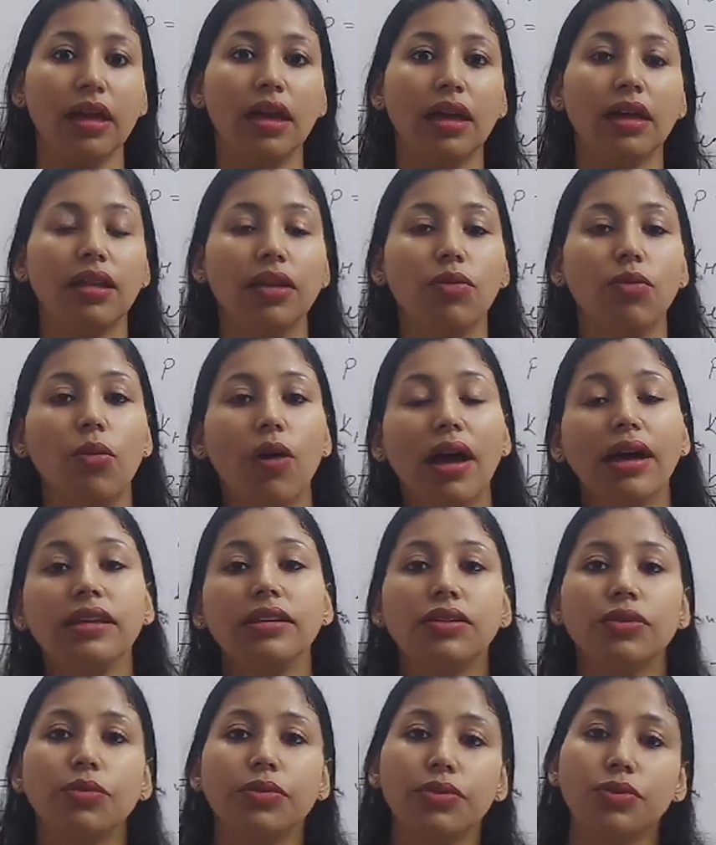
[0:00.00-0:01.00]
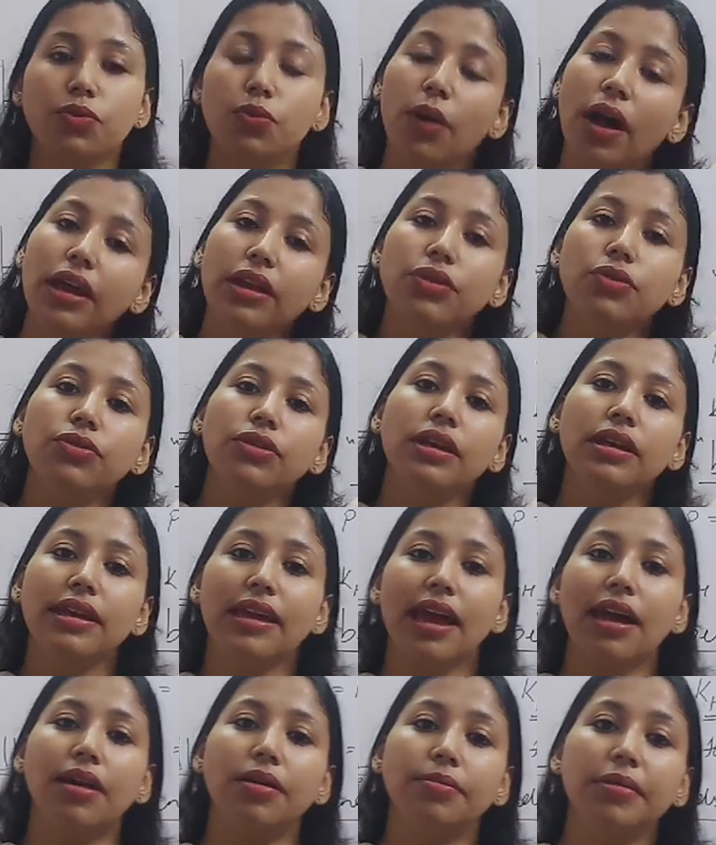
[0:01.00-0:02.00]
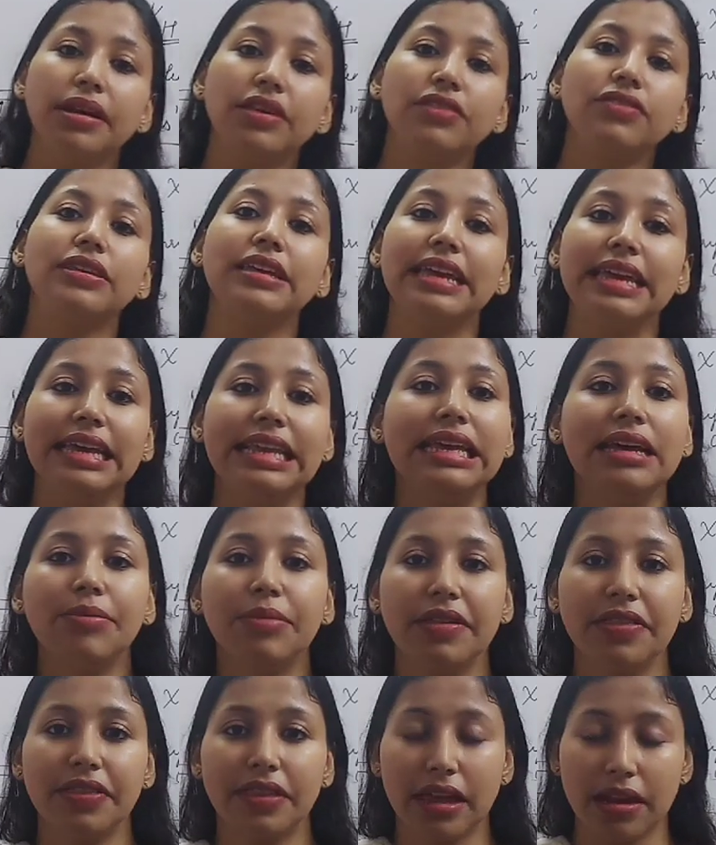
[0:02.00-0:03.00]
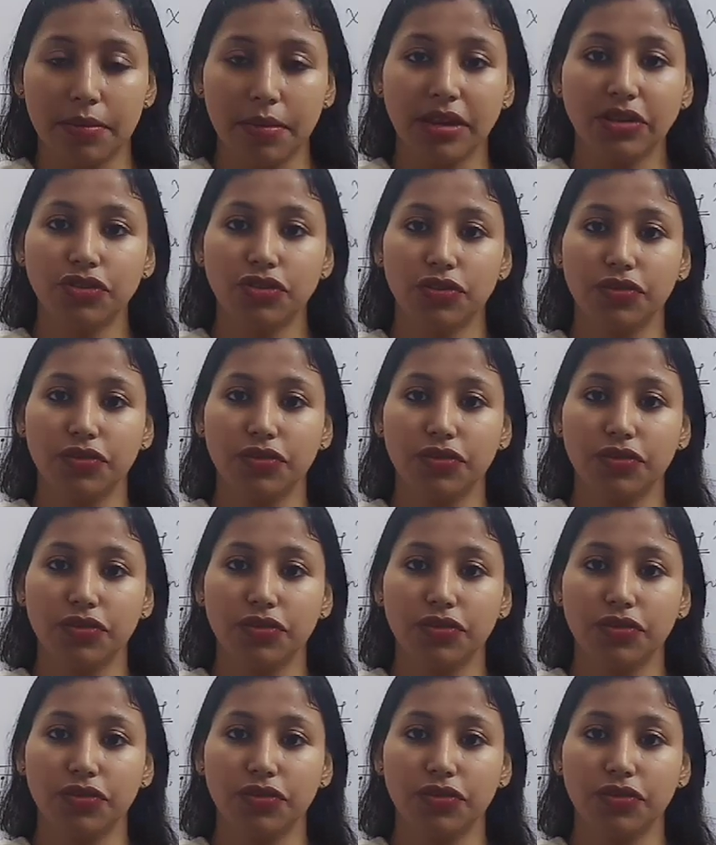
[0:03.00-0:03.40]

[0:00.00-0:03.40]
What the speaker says: Now, why do they mix helium in that mixture?